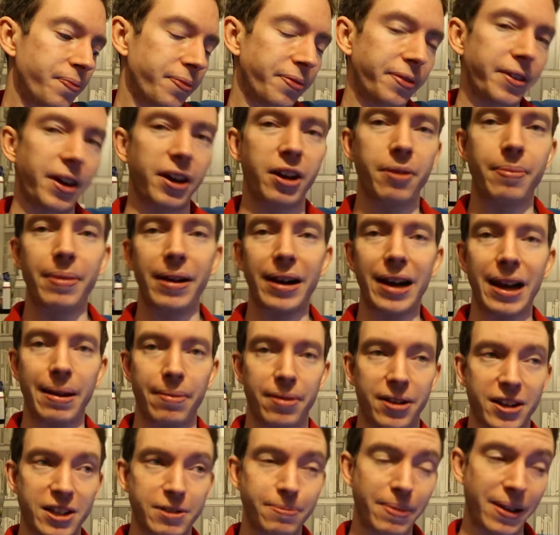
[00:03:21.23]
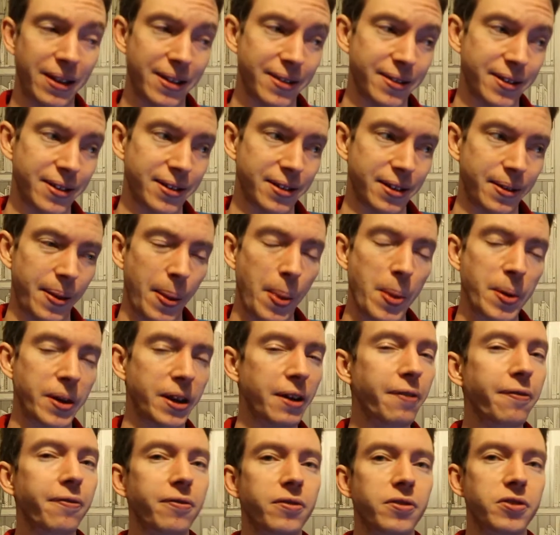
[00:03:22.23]
then you'll be claiming expenses, and then the
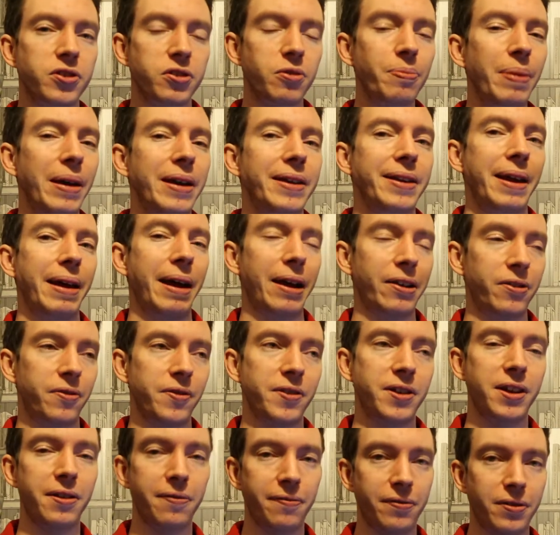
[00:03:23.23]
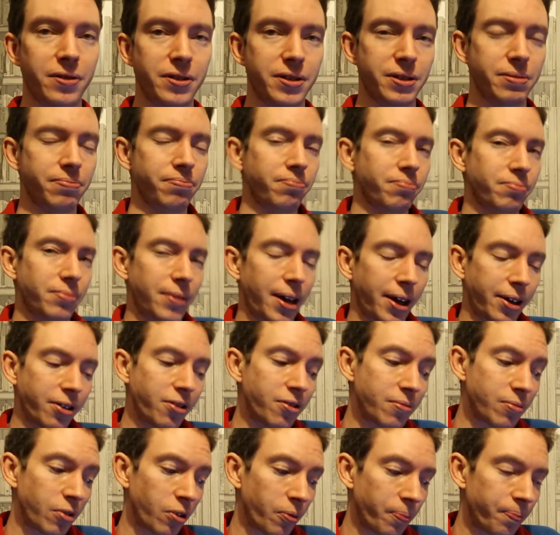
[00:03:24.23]
difference, you'll pay tax on the difference like
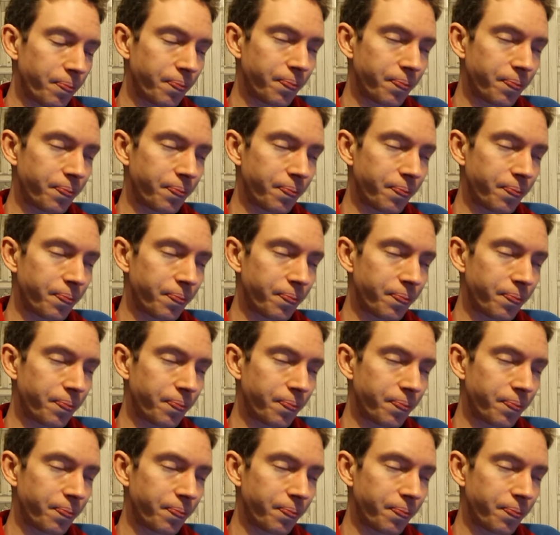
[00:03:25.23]
normal.